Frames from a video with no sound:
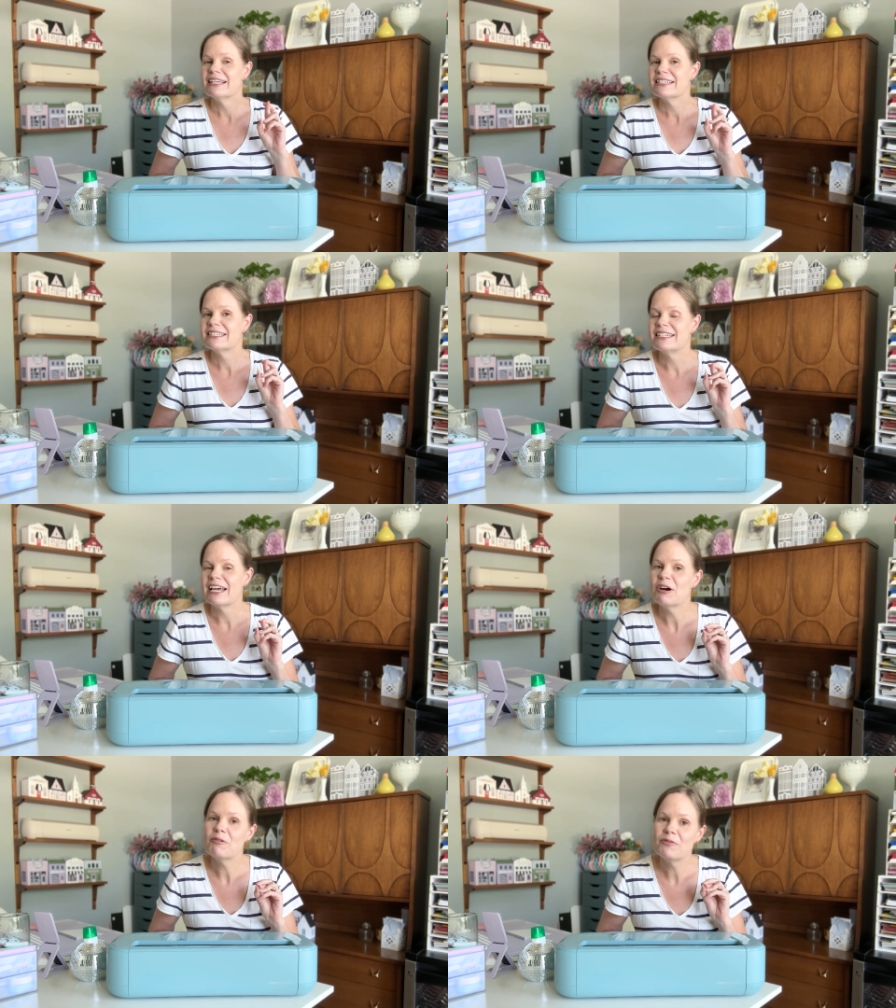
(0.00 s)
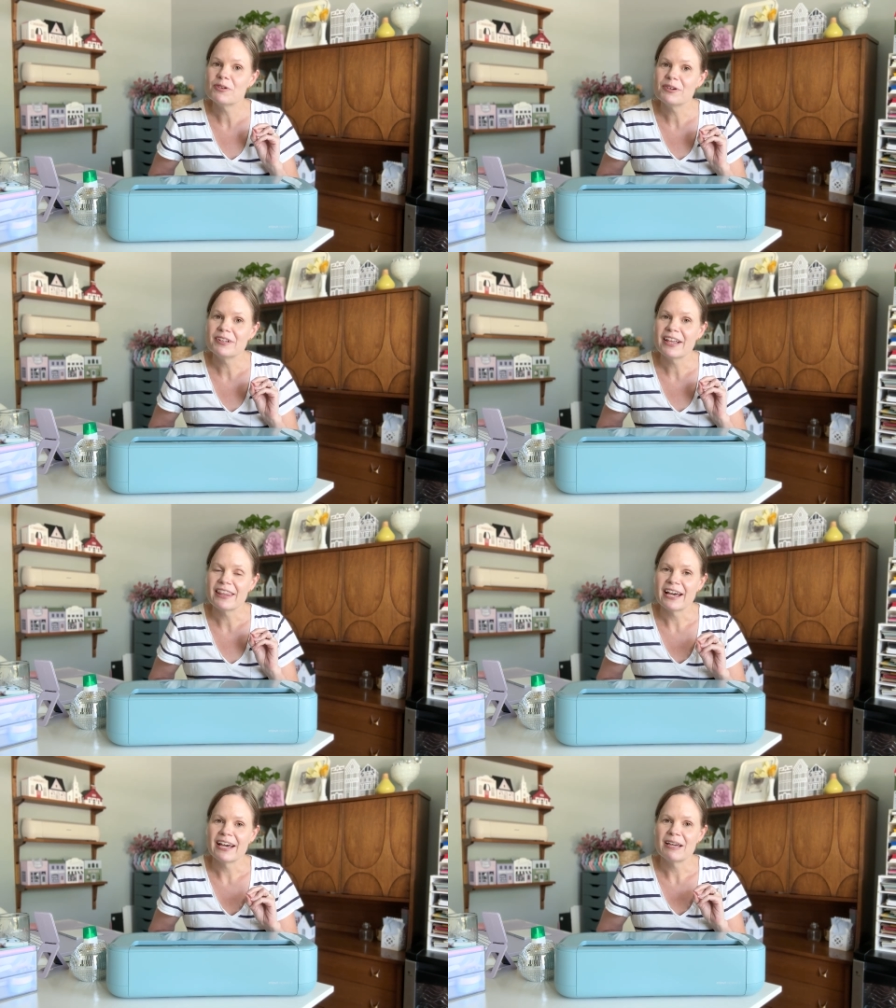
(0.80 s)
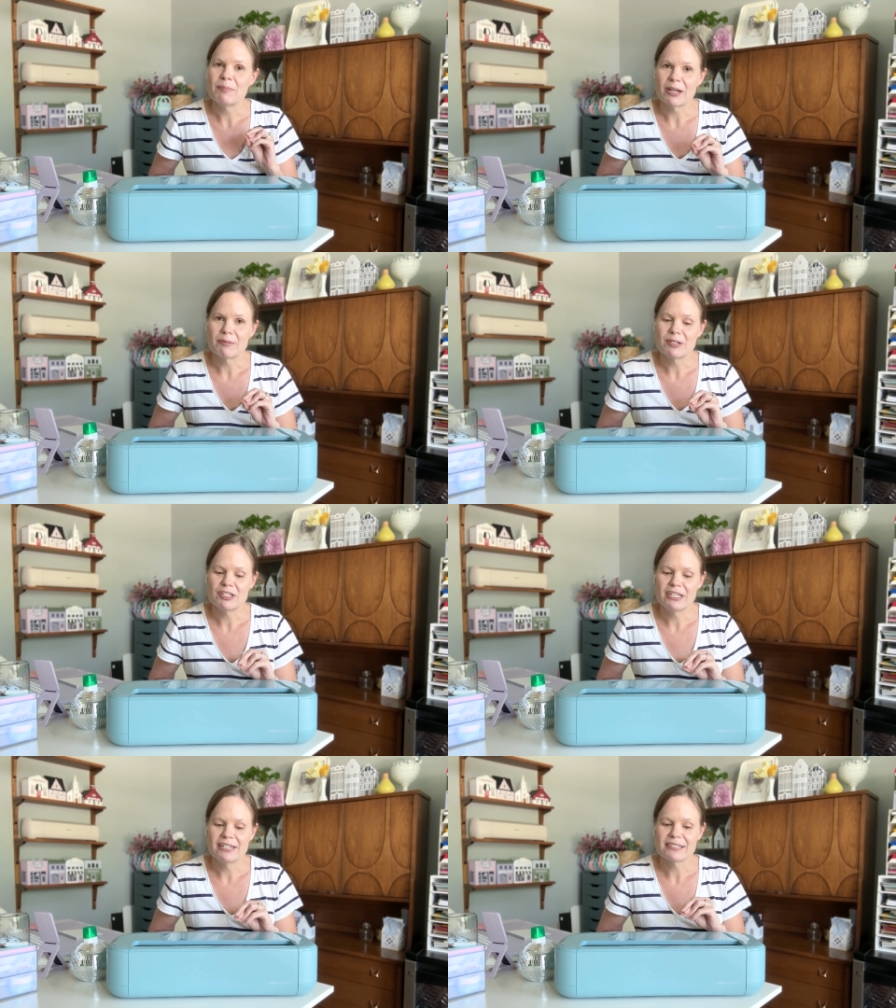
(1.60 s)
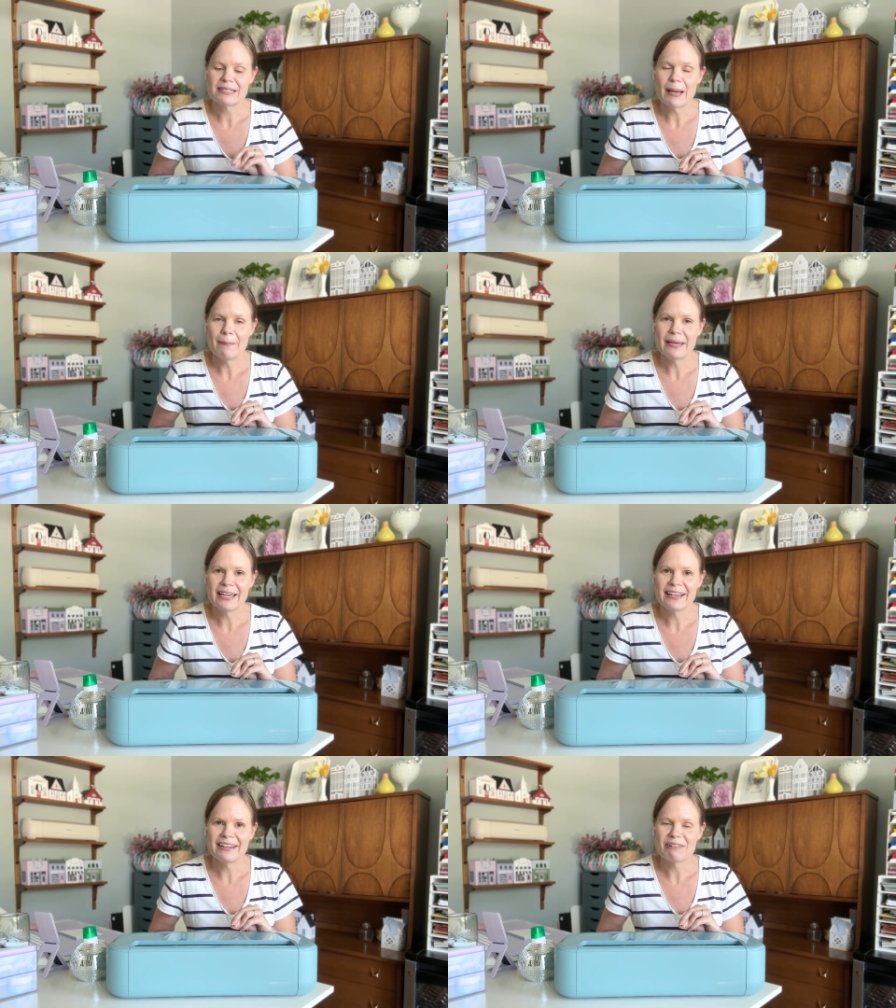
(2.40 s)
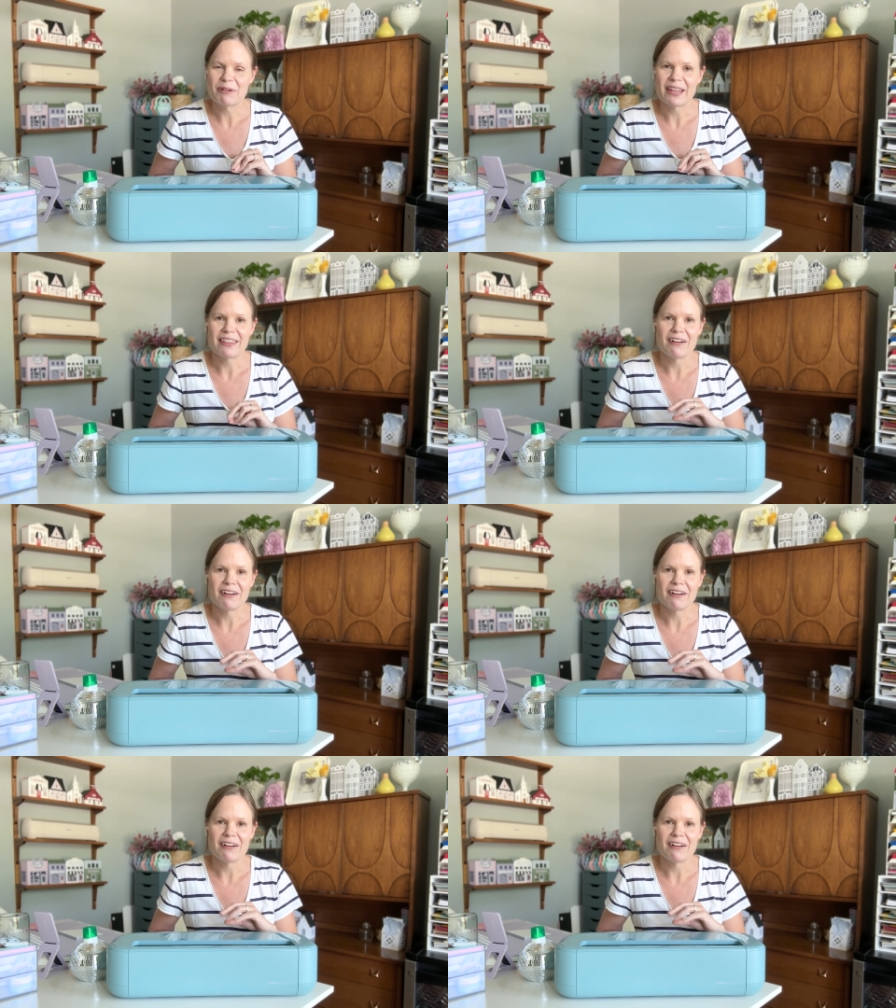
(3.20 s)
stay hopeful that a better machine is coming with